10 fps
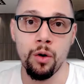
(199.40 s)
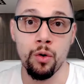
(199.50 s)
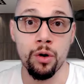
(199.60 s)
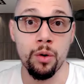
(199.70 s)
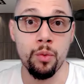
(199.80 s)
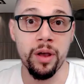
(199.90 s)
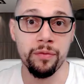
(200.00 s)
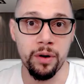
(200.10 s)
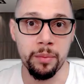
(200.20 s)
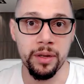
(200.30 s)
or away
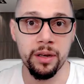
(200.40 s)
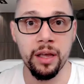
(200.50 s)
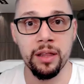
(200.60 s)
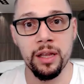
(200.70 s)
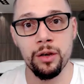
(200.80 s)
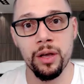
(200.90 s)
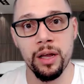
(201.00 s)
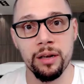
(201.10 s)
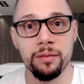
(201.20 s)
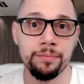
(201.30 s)
from it. And then you
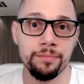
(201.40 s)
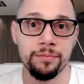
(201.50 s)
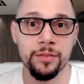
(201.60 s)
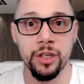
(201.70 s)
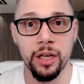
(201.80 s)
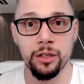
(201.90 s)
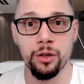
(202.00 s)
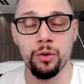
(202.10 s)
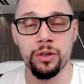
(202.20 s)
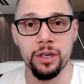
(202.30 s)
can change
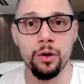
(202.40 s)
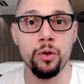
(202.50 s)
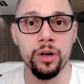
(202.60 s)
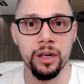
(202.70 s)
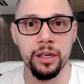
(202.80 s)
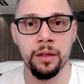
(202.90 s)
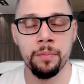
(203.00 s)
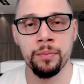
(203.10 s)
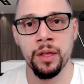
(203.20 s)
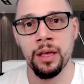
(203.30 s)
course accordingly.
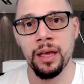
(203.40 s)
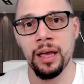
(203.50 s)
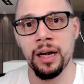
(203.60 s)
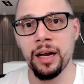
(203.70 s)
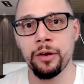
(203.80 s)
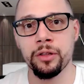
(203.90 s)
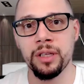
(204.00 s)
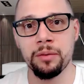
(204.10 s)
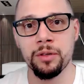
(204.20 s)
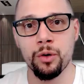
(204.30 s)
And a lot of the
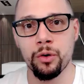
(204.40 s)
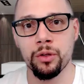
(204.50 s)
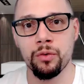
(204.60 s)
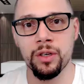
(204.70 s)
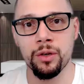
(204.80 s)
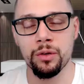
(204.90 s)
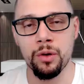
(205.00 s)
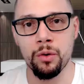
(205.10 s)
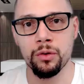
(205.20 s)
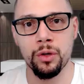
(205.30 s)
times, in order to reach those
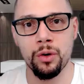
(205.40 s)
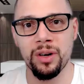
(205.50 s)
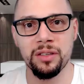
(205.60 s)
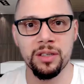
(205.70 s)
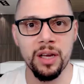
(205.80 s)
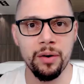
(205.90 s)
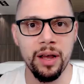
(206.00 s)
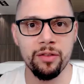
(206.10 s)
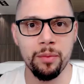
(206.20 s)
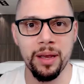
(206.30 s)
goals, you don't necessarily
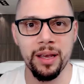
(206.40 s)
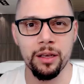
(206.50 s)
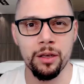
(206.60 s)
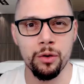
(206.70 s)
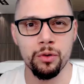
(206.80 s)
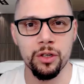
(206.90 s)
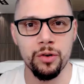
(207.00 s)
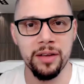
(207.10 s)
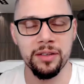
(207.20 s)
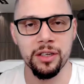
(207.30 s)
have to make a huge
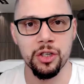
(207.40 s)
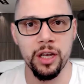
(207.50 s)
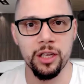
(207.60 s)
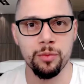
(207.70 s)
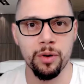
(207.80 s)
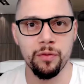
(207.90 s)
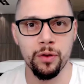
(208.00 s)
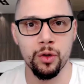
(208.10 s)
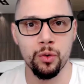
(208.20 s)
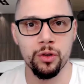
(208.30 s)
drastic change. But if you
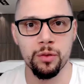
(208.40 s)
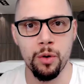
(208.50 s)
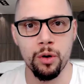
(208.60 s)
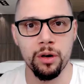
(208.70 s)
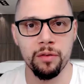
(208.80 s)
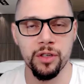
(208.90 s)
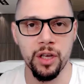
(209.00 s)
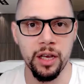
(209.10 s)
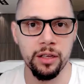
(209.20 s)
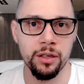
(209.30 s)
do a small enough
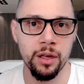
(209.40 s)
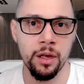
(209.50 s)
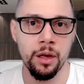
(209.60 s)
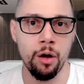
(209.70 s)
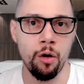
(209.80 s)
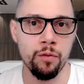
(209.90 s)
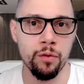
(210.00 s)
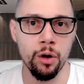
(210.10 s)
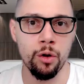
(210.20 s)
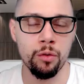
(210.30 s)
change
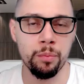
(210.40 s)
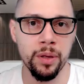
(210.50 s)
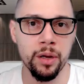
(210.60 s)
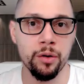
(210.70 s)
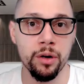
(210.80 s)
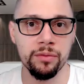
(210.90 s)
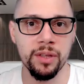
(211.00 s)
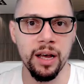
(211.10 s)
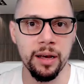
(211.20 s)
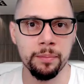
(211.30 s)
over a long period of
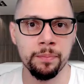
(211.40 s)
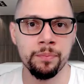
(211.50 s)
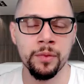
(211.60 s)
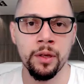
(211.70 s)
time,